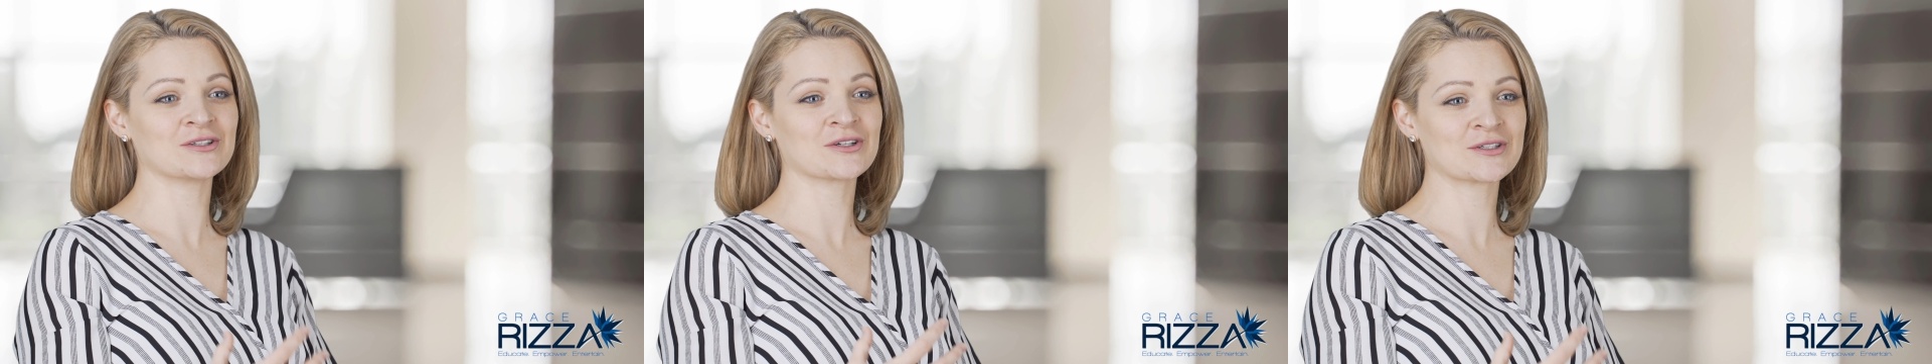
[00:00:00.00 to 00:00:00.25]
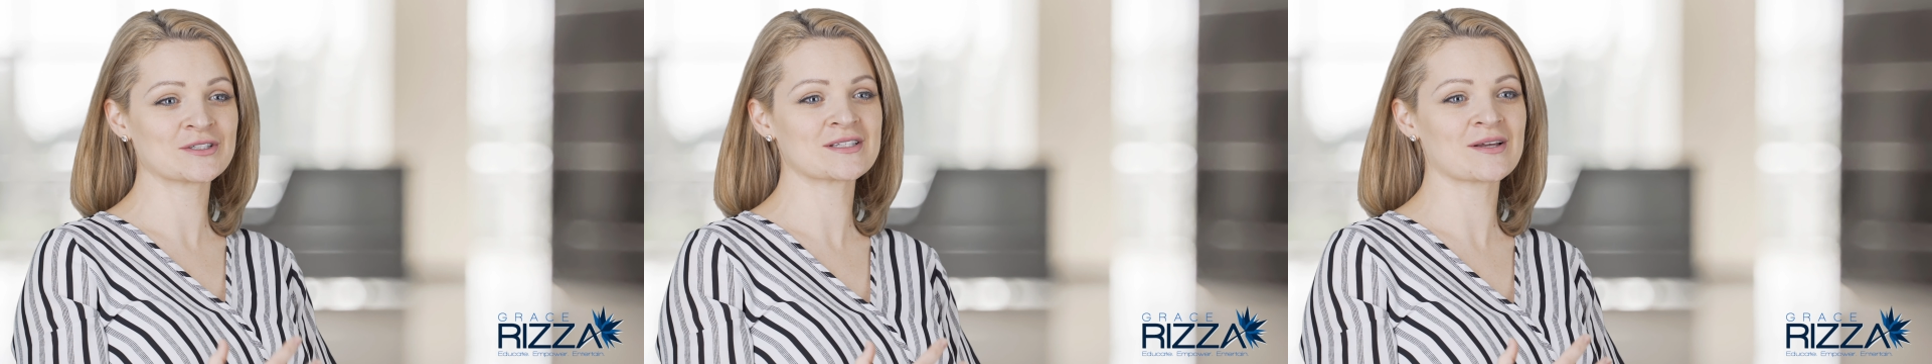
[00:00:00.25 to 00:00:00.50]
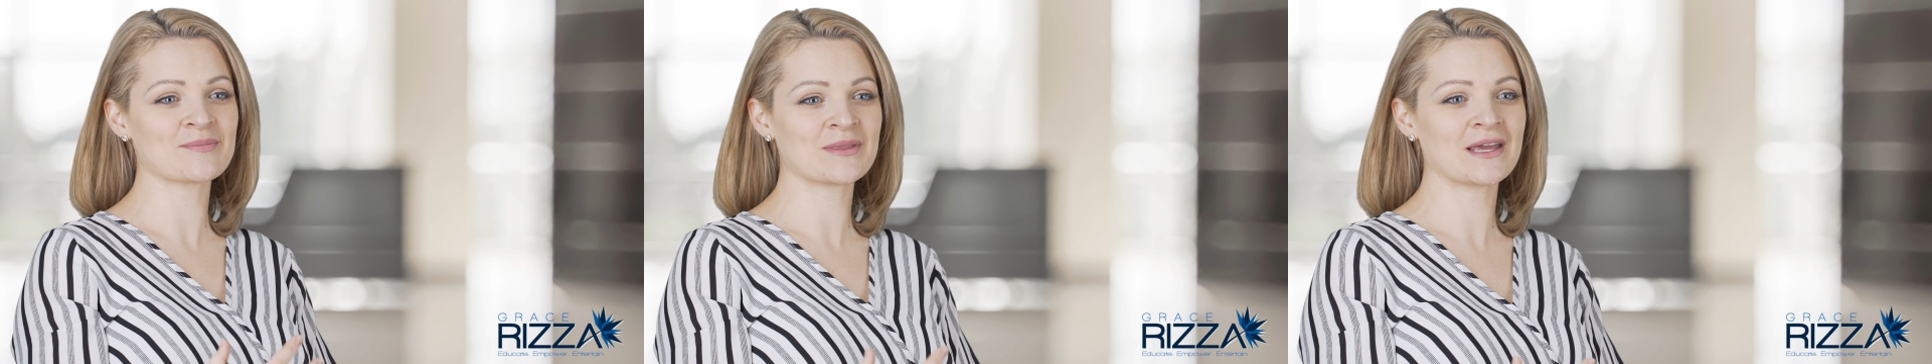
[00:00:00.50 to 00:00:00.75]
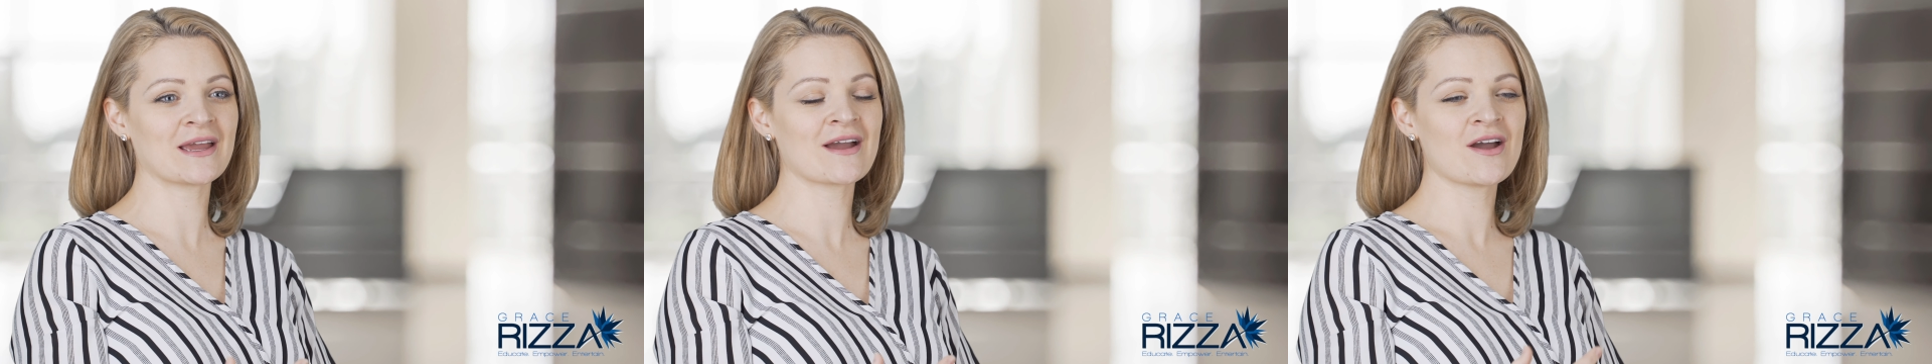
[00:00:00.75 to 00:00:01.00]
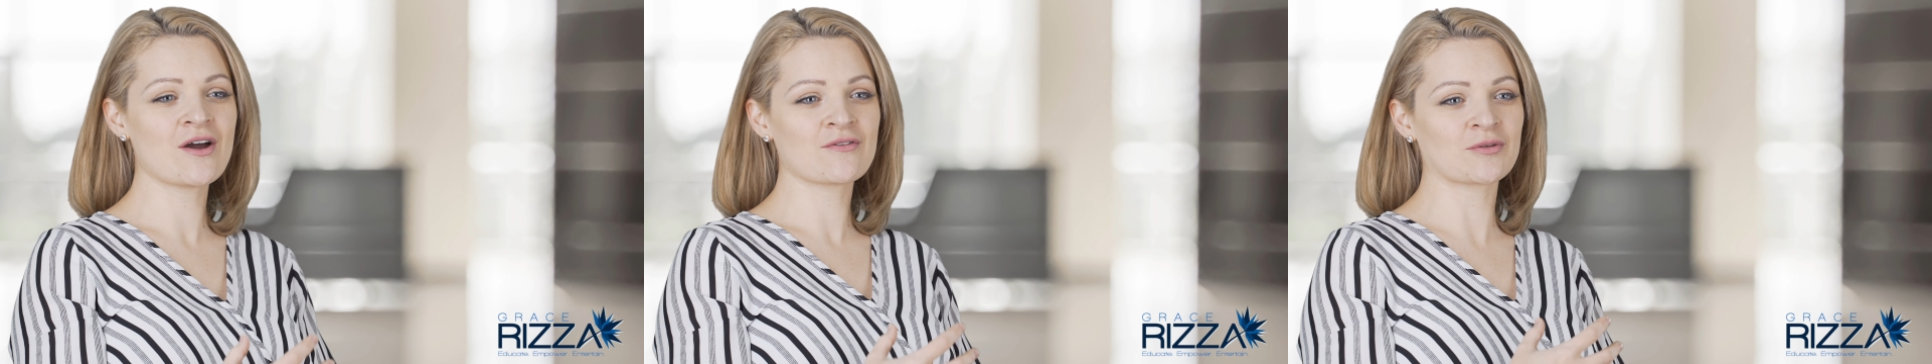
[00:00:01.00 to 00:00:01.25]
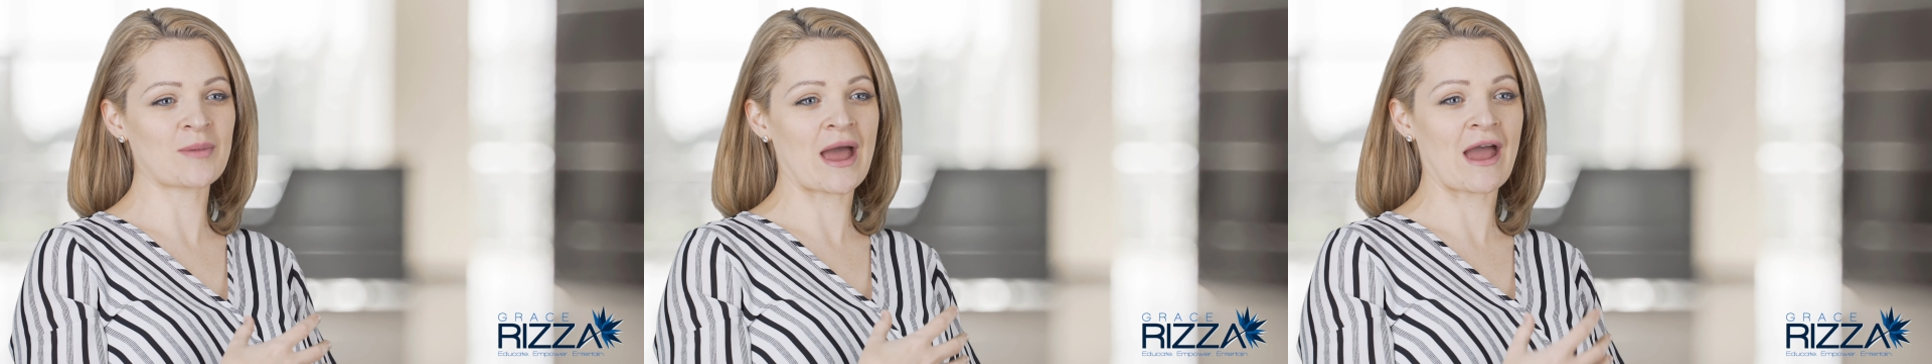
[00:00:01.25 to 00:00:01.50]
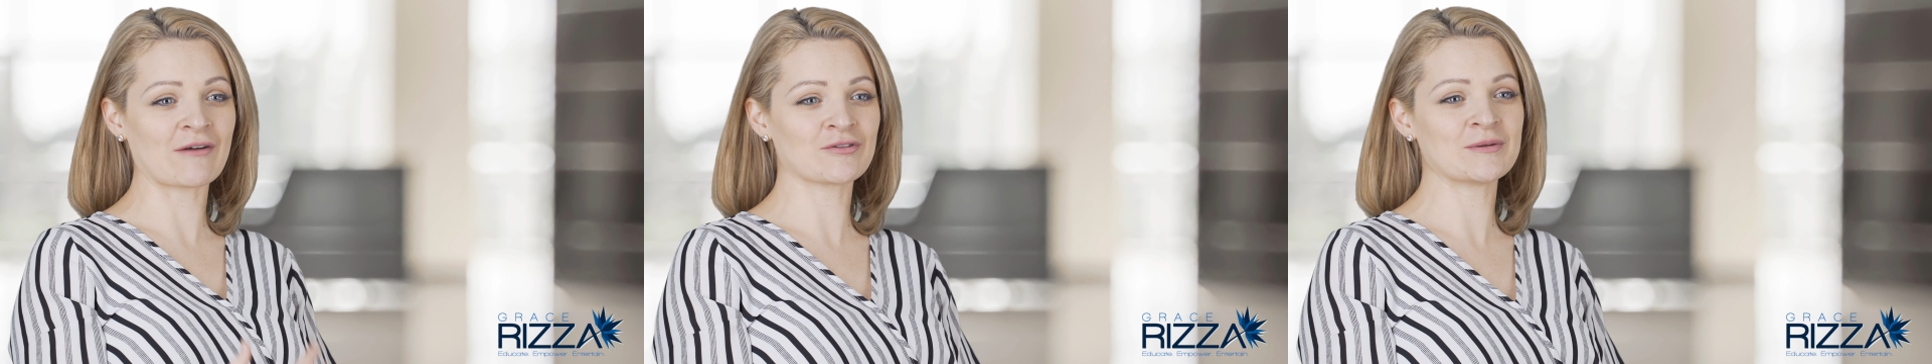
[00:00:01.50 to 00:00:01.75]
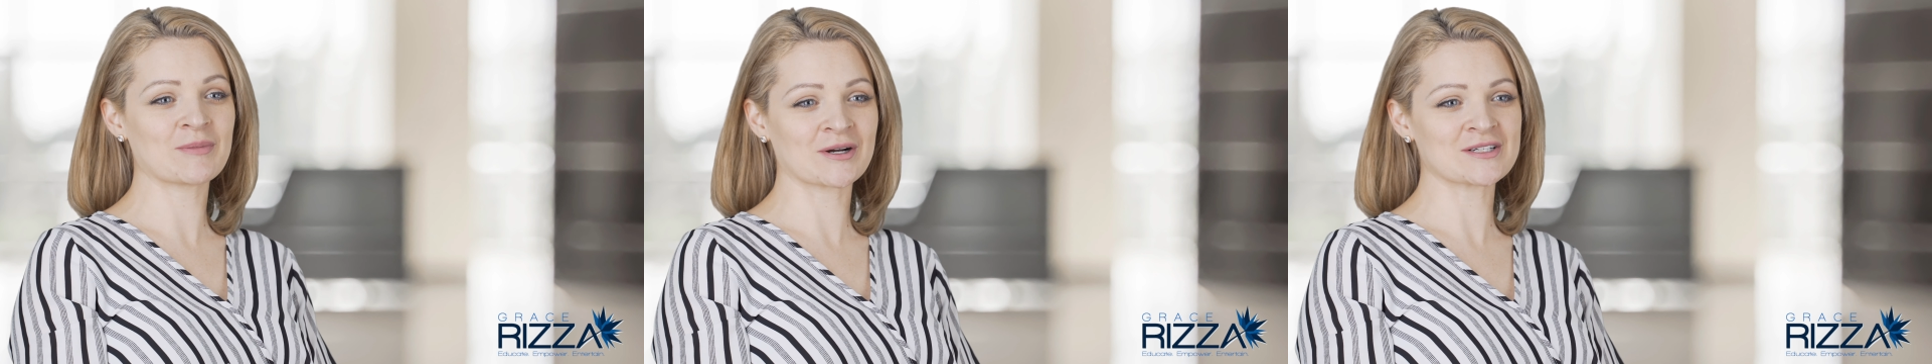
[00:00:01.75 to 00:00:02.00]
learn something from
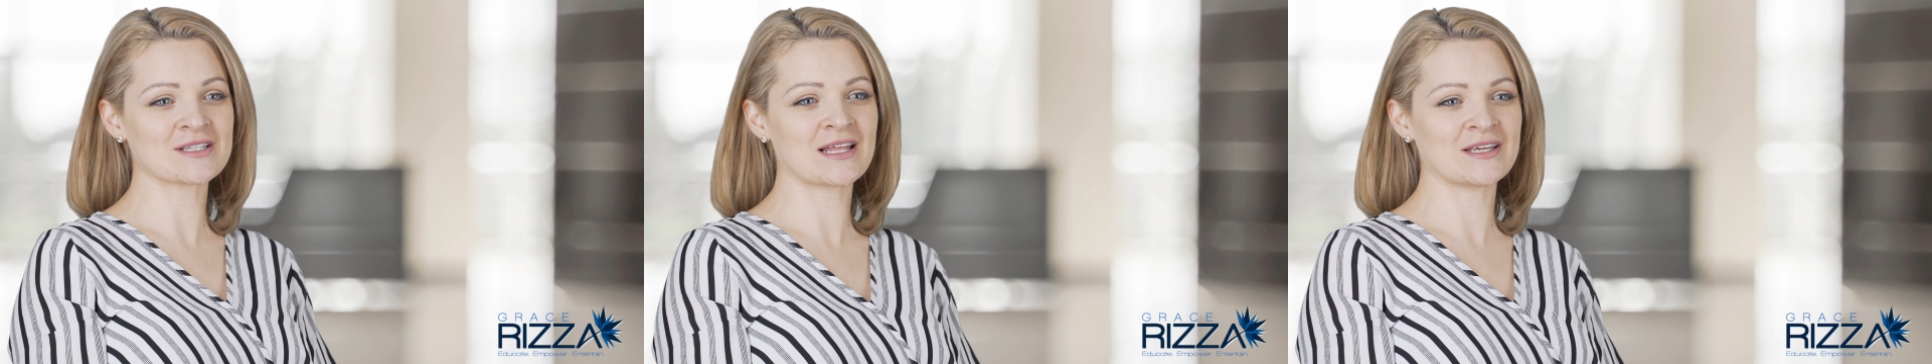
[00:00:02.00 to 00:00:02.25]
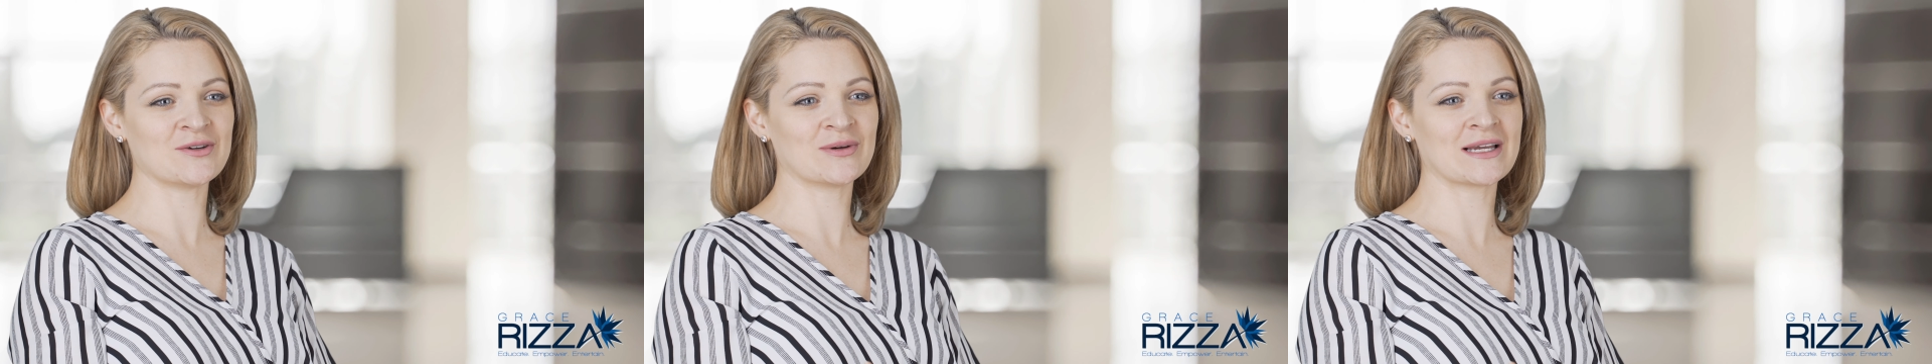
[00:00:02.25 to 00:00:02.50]
every person that you